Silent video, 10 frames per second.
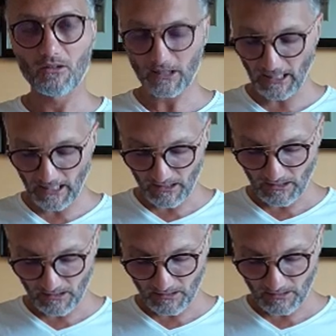Okay?
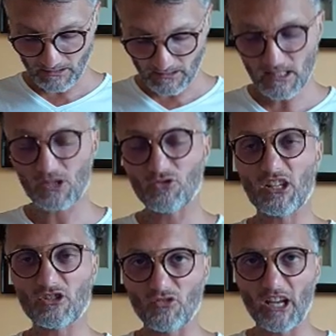This is
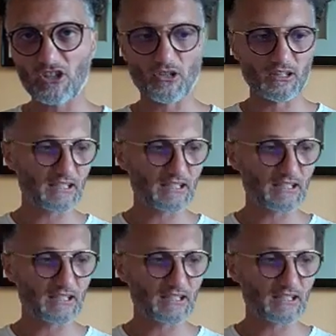resurrection.